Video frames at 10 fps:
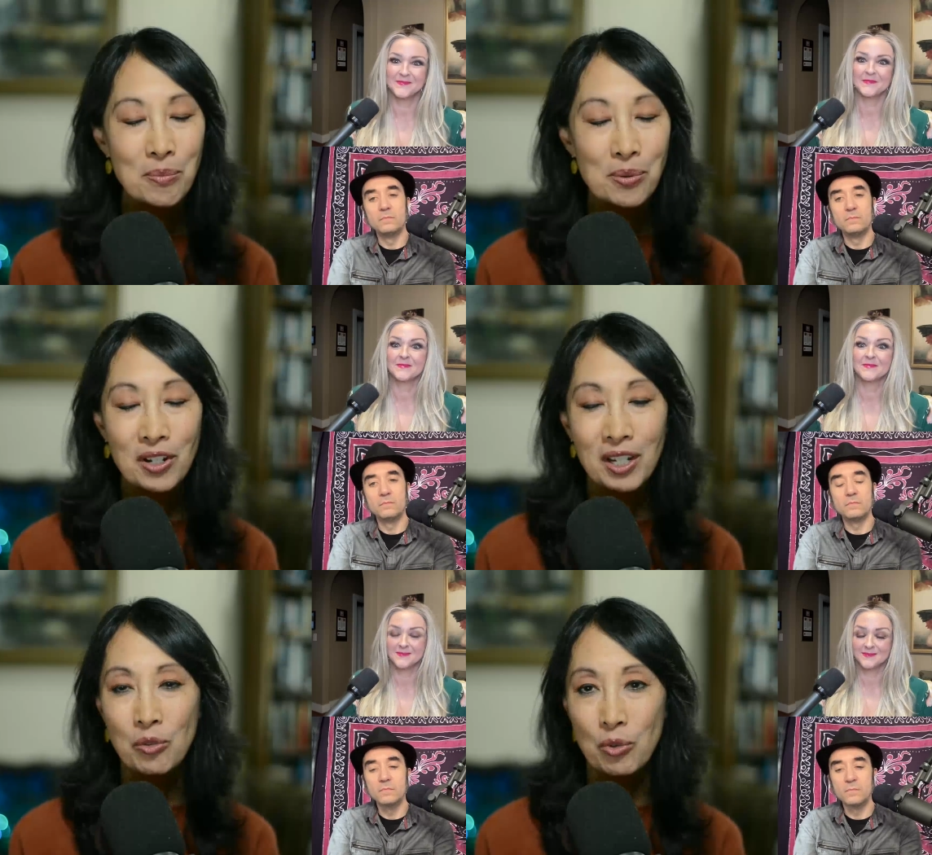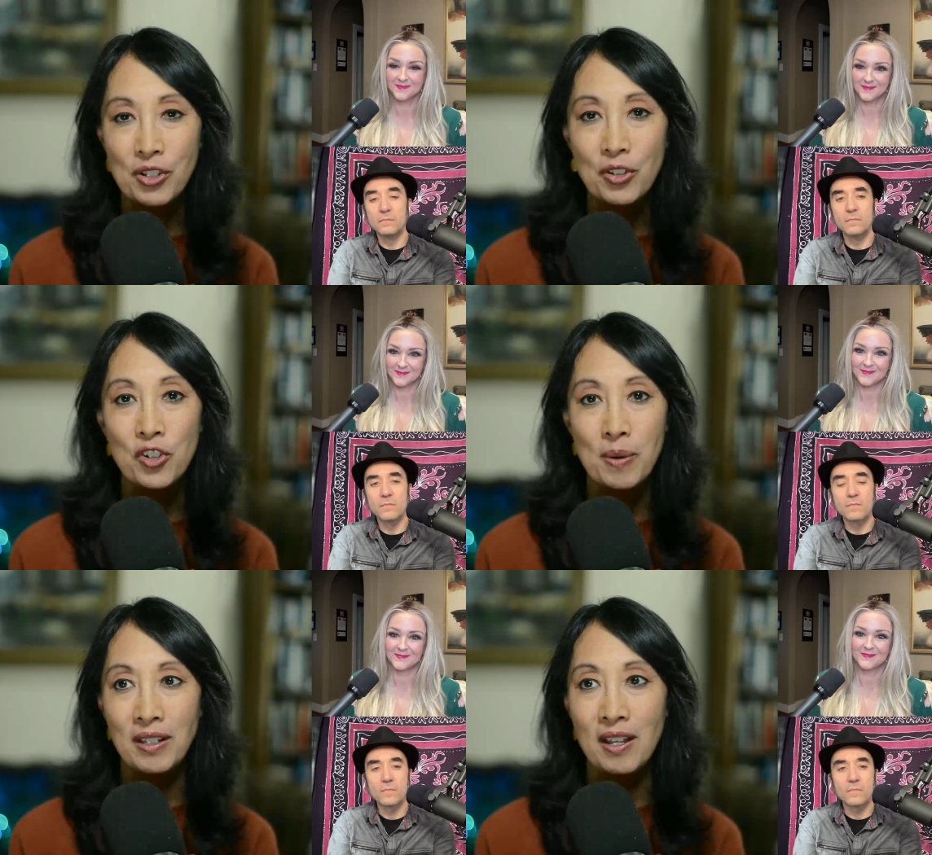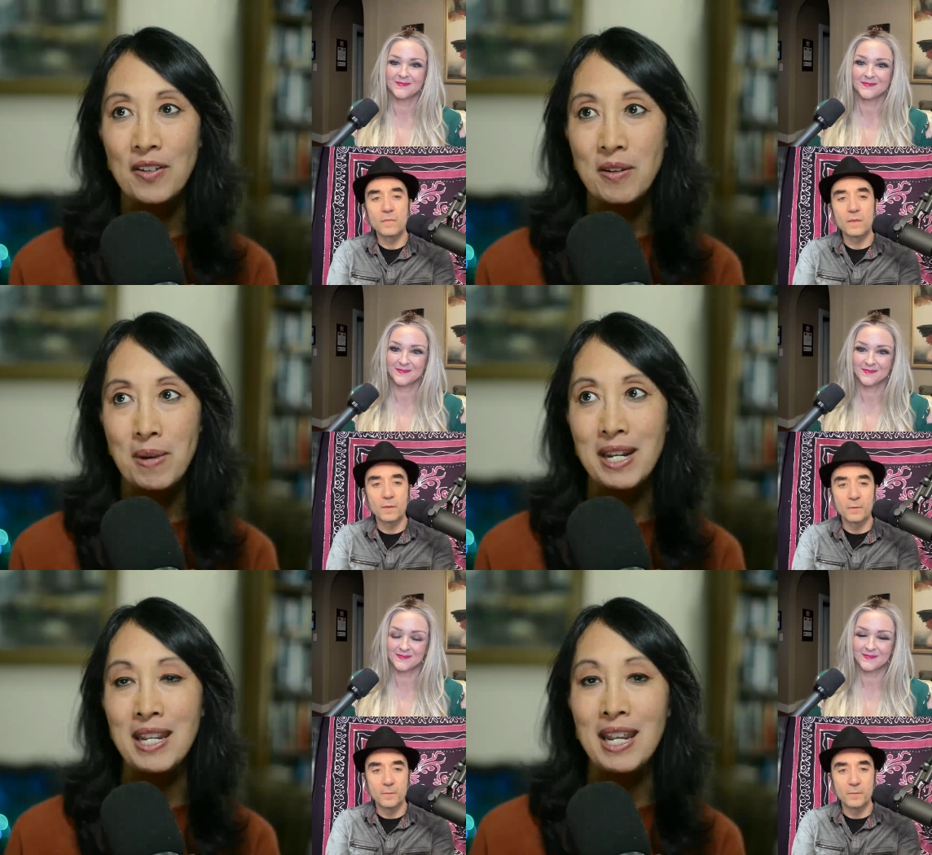Speaker 1: book and research about love and
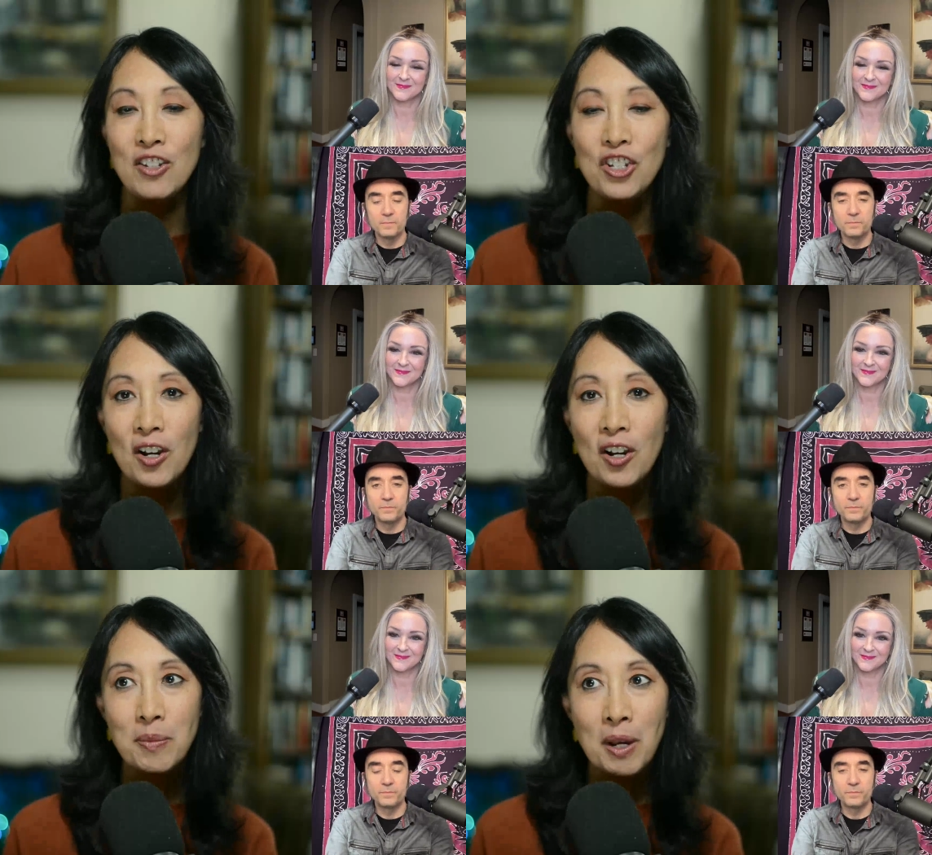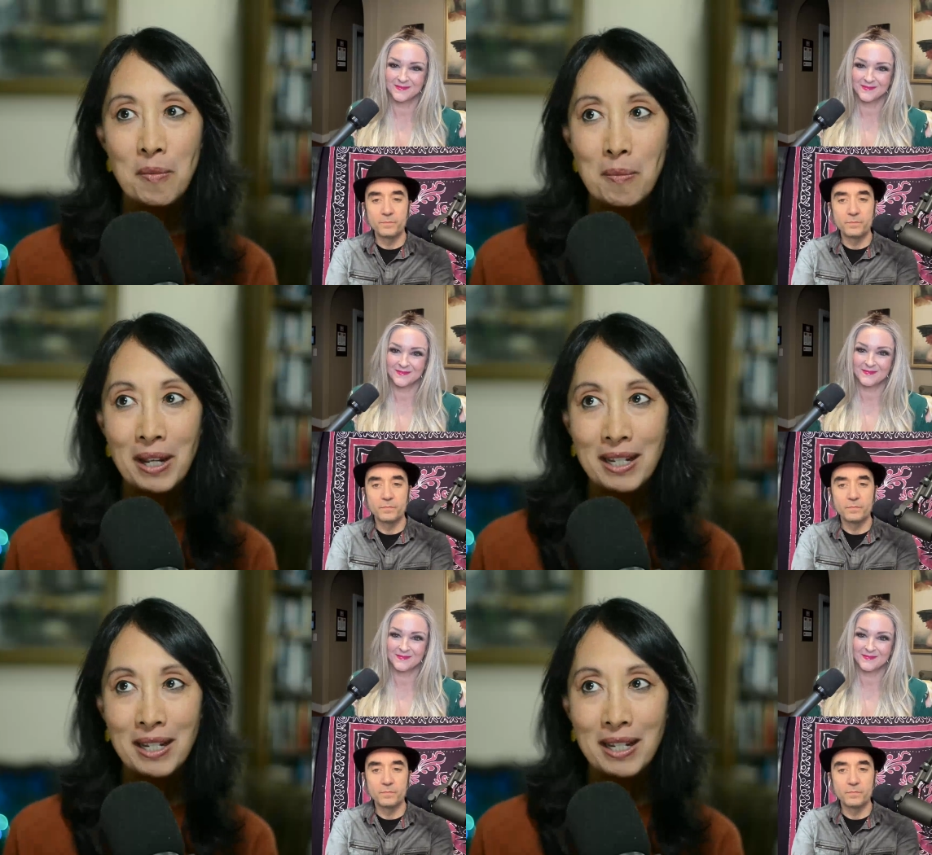money. And she talks about money.